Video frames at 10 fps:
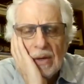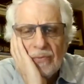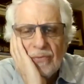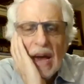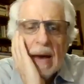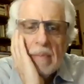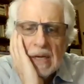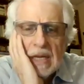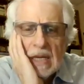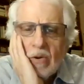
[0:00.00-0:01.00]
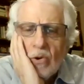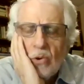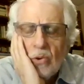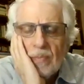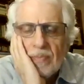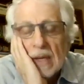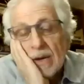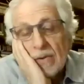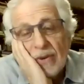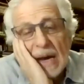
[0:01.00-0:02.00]
Family
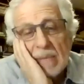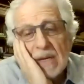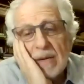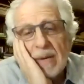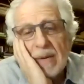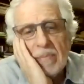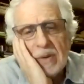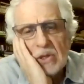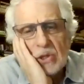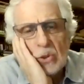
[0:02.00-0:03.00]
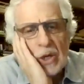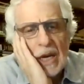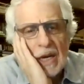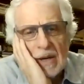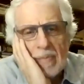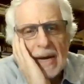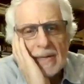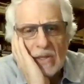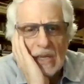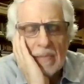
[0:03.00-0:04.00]
members who care
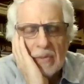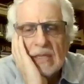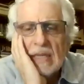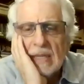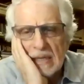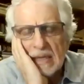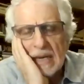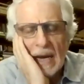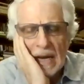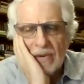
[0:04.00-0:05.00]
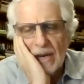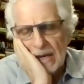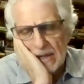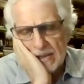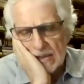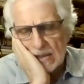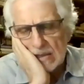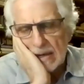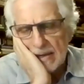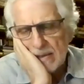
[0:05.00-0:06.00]
about them see that they have a healthy
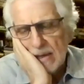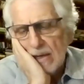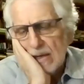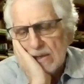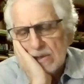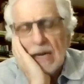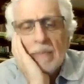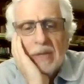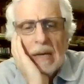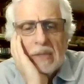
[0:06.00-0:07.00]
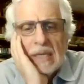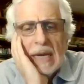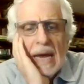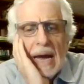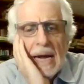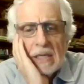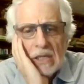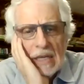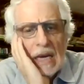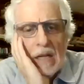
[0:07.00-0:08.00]
side. Sometimes they
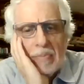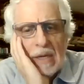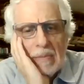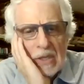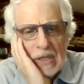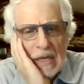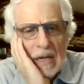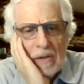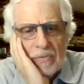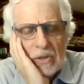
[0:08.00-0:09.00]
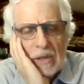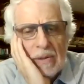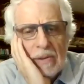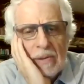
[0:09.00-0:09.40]
ask help themselves.